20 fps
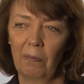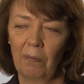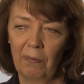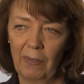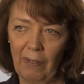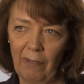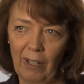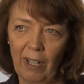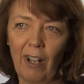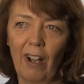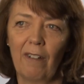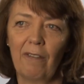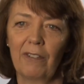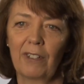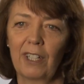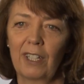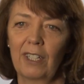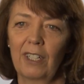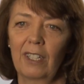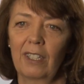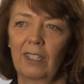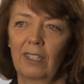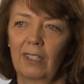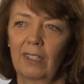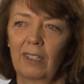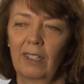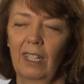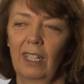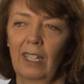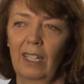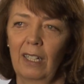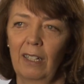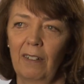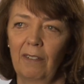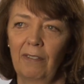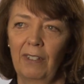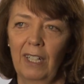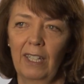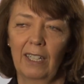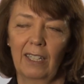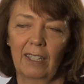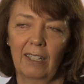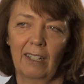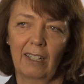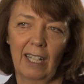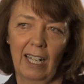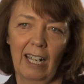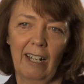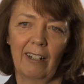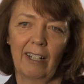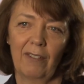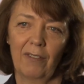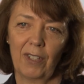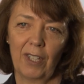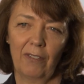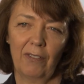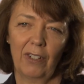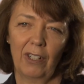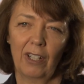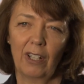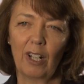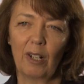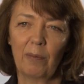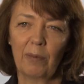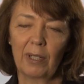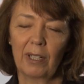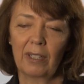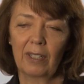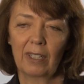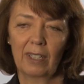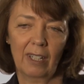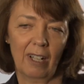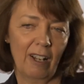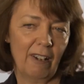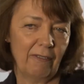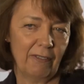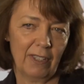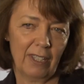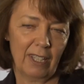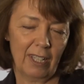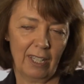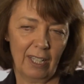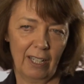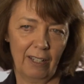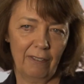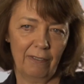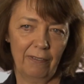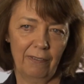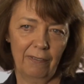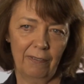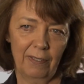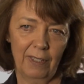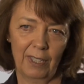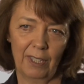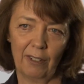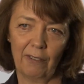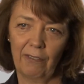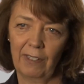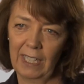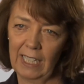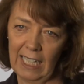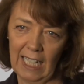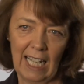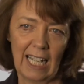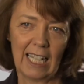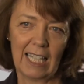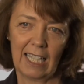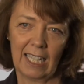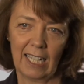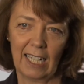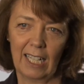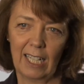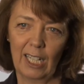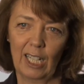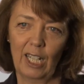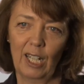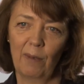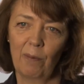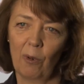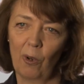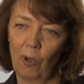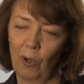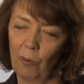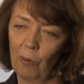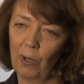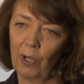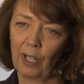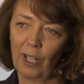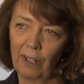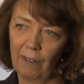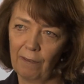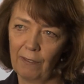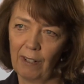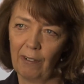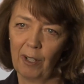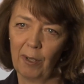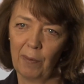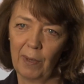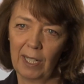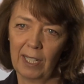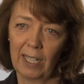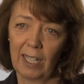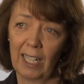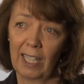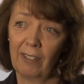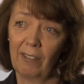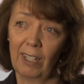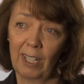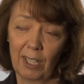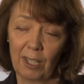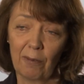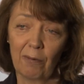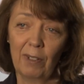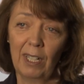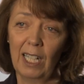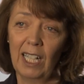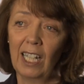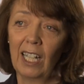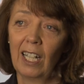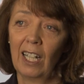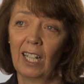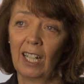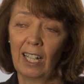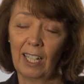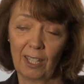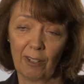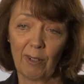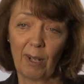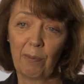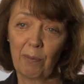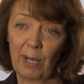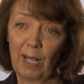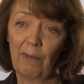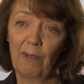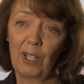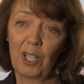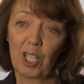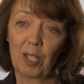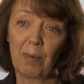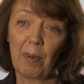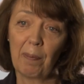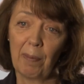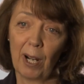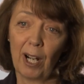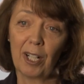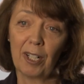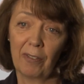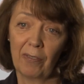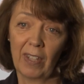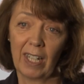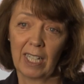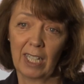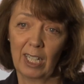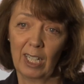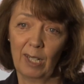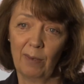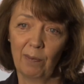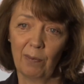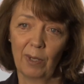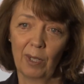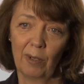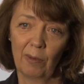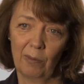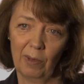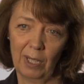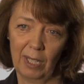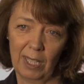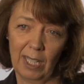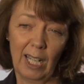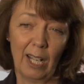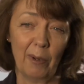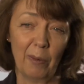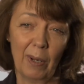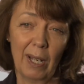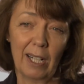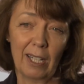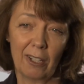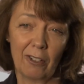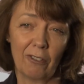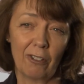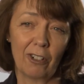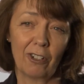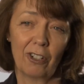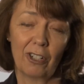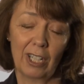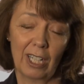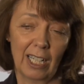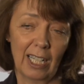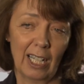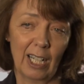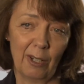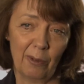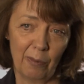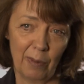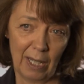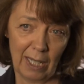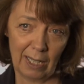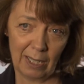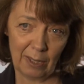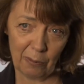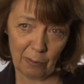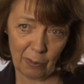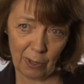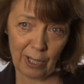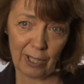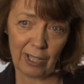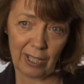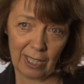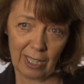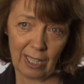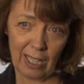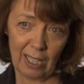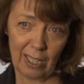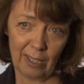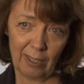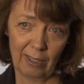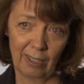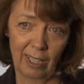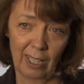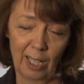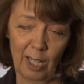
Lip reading: Very confident, and I feel that our caregivers are very competent. The office staff, there's a fantastic team, all working very well together. And it's a great privilege to be part of that team when you see how well it's structured and how well it works together.